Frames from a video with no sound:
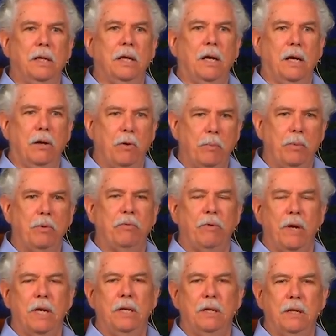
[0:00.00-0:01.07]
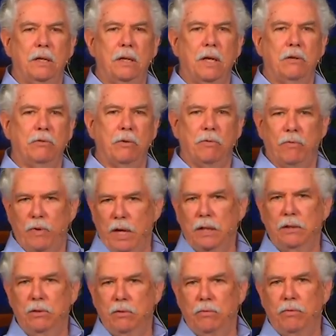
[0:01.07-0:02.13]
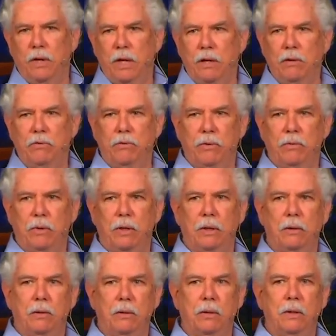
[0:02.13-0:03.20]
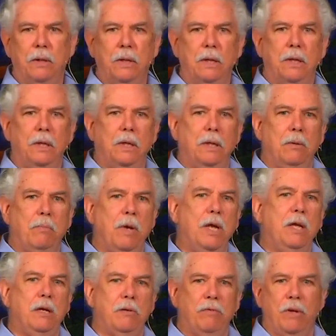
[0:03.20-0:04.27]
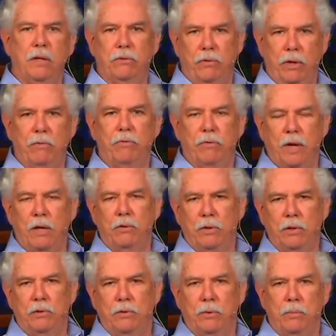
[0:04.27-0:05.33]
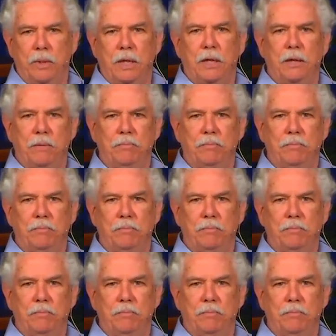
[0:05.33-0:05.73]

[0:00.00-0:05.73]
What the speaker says: I hope you find it as effective as many of us have found it to be.